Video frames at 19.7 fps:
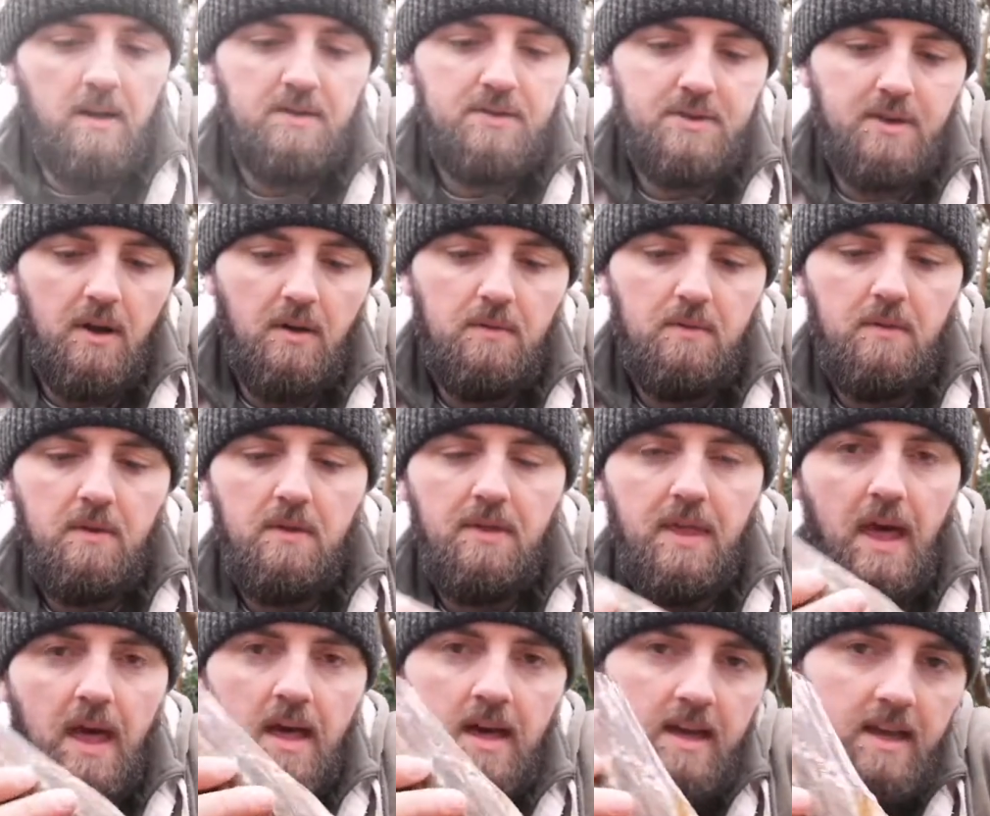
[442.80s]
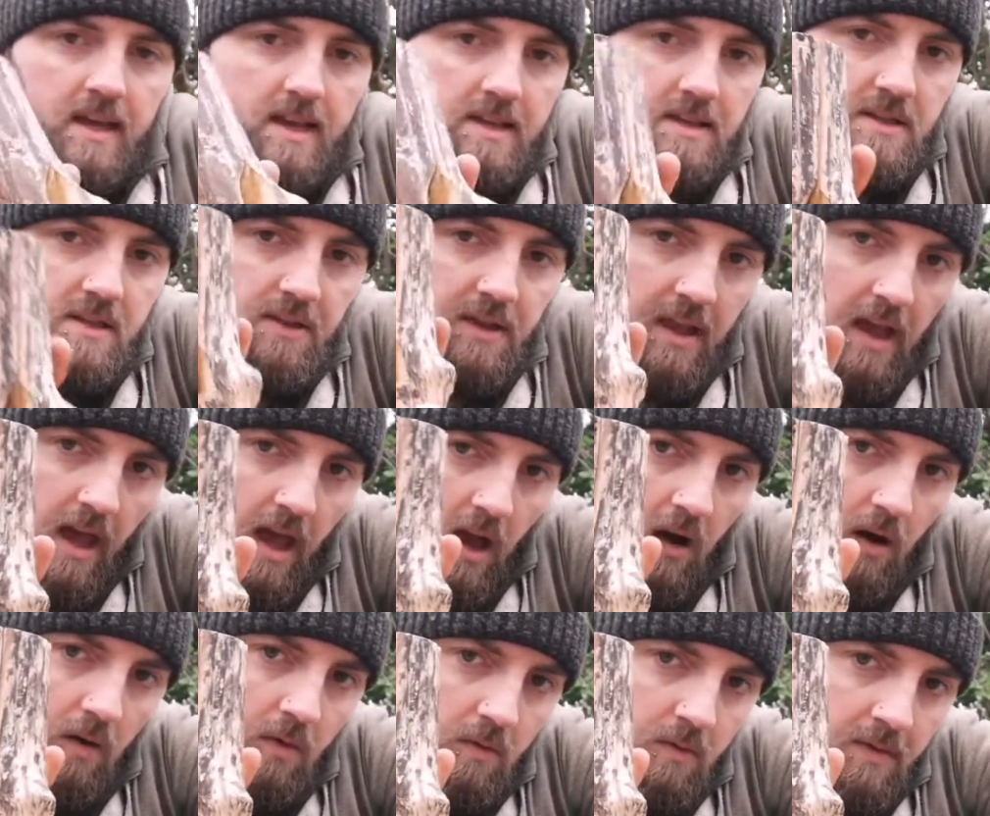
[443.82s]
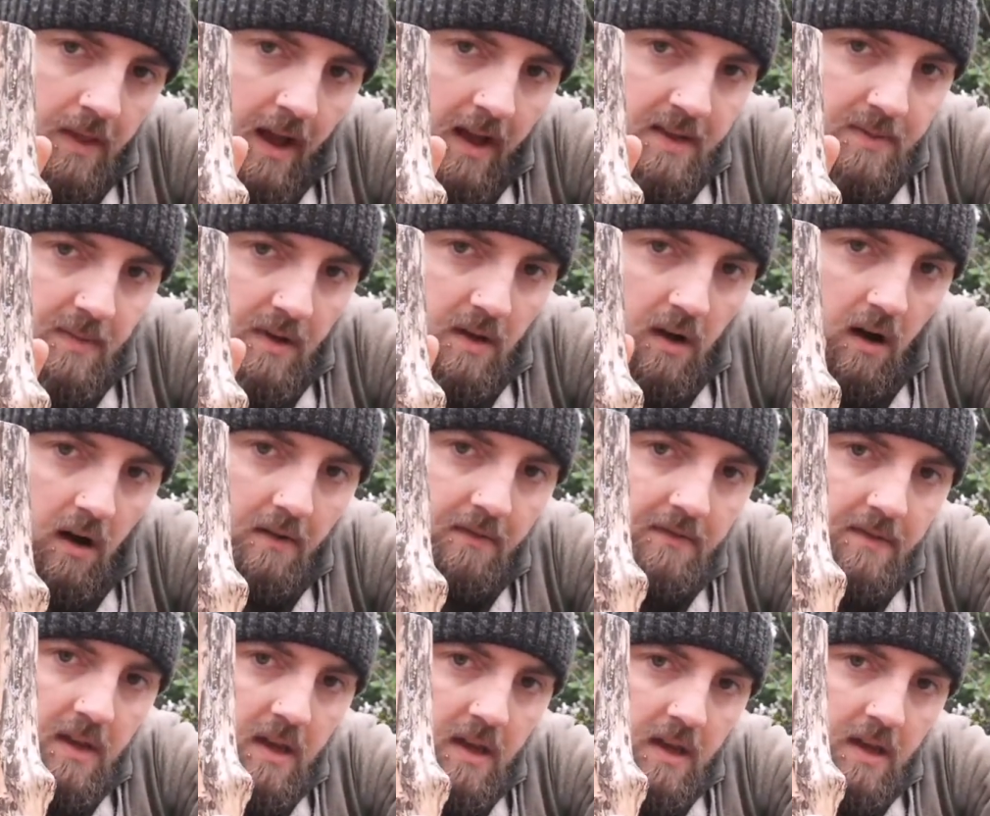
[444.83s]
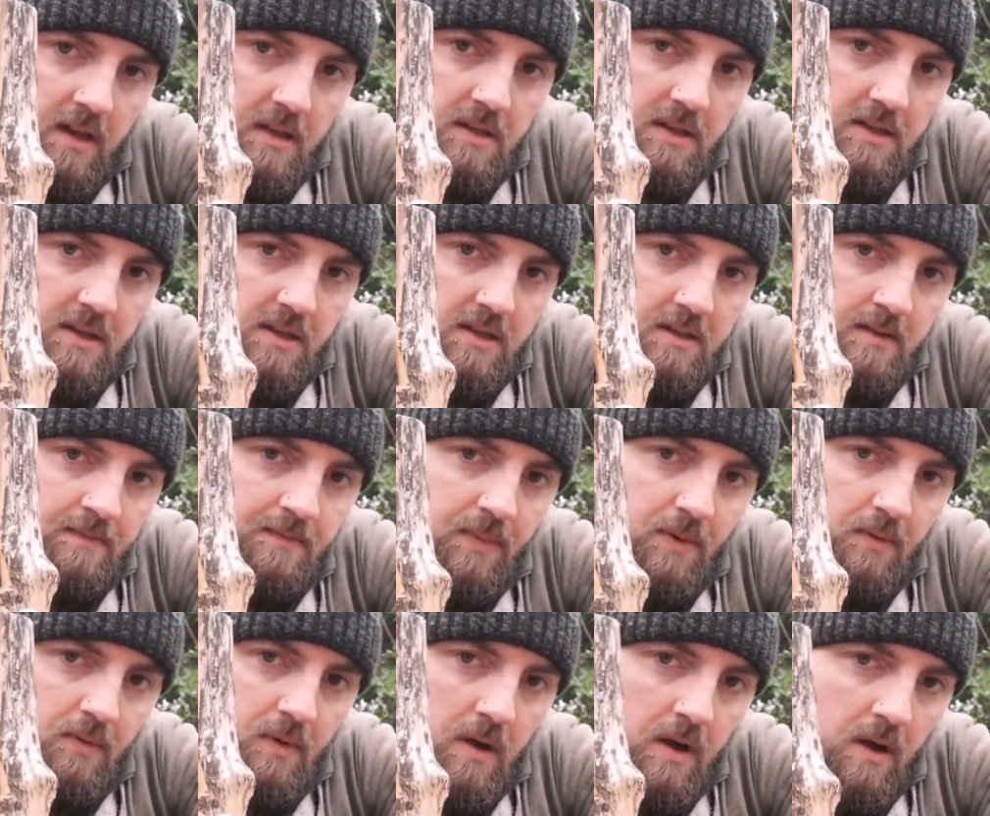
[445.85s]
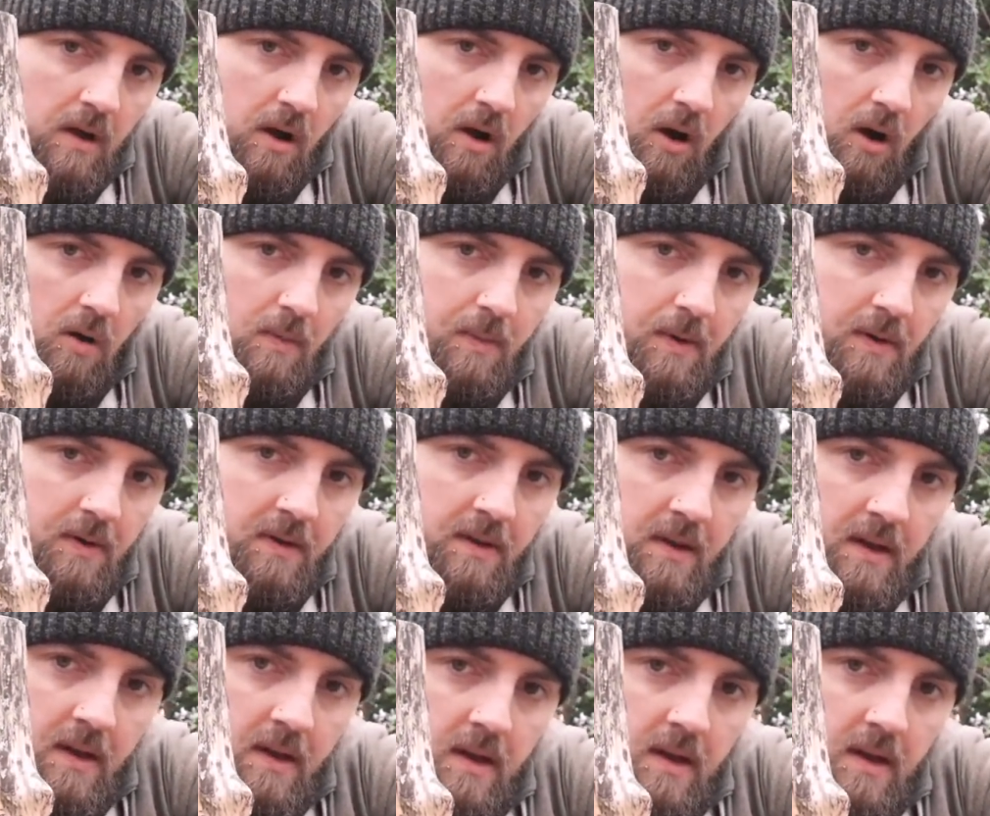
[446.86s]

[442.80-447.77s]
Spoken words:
so there is the air hole that has been carved. Just a simple open,